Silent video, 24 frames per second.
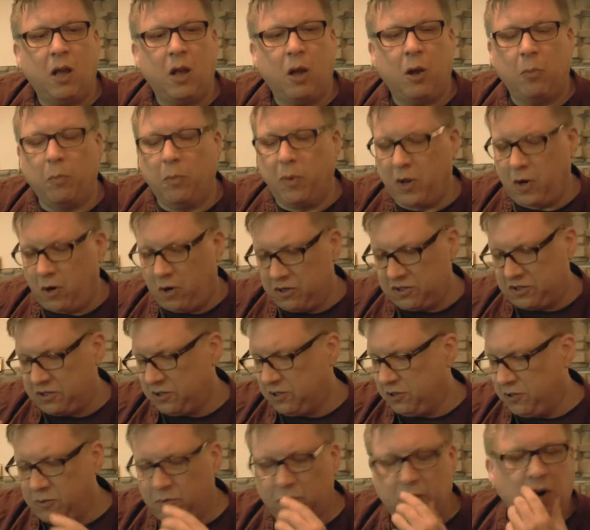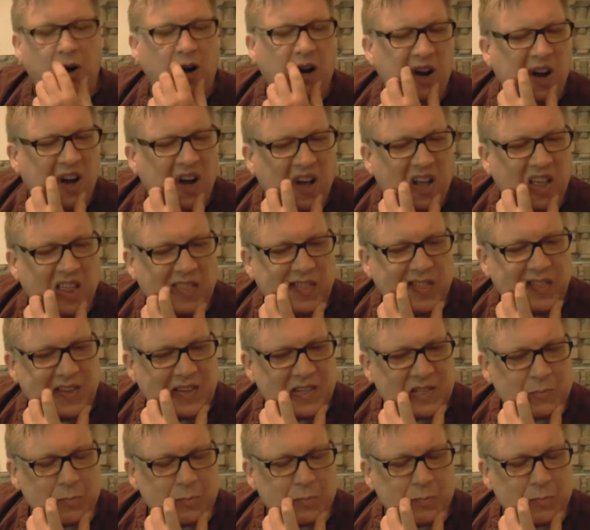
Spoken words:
But also, these